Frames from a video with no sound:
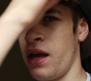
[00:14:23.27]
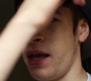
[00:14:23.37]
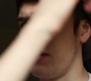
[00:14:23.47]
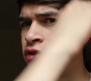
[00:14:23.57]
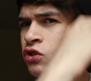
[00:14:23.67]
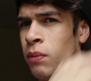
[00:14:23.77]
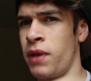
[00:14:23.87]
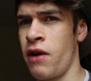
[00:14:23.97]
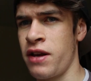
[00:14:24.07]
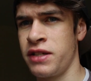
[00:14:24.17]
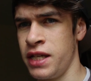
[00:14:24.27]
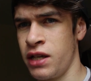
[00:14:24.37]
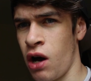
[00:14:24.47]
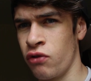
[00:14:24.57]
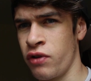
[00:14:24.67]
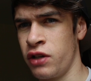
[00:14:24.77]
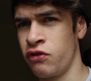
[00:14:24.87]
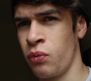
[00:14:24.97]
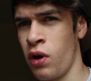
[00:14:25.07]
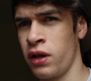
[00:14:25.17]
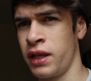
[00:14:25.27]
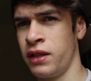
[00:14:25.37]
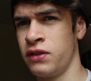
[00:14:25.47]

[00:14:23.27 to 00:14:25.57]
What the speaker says: it stopped their SD card readers from working.